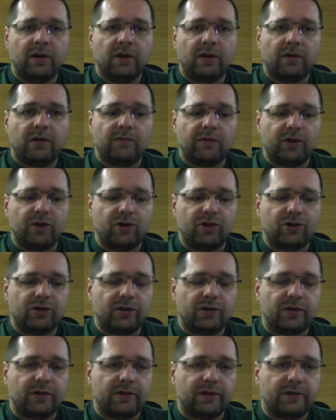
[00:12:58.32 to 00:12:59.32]
which
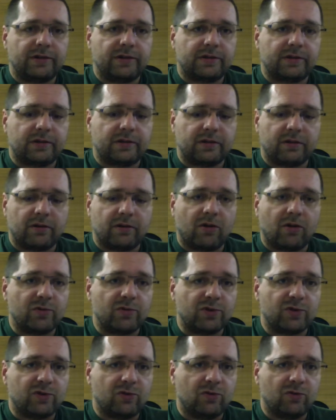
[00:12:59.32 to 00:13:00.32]
is
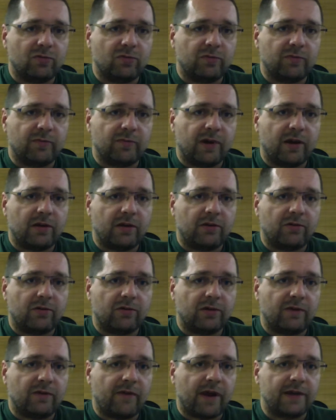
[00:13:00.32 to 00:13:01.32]
consumed by your
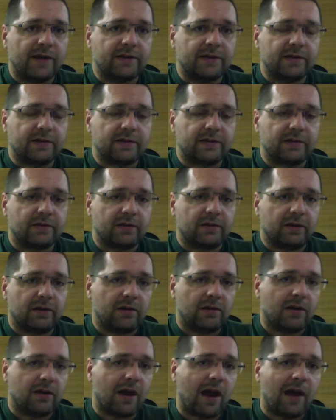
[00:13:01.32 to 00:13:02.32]
devices
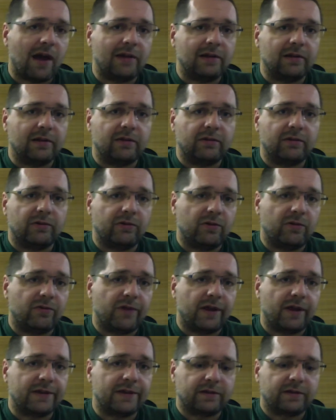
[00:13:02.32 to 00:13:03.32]
in idle on your
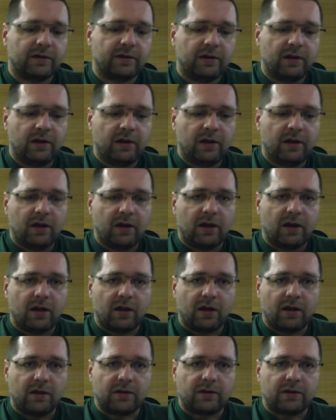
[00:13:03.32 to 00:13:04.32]
desk,
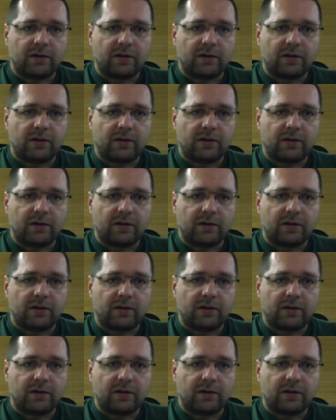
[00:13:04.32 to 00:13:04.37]
and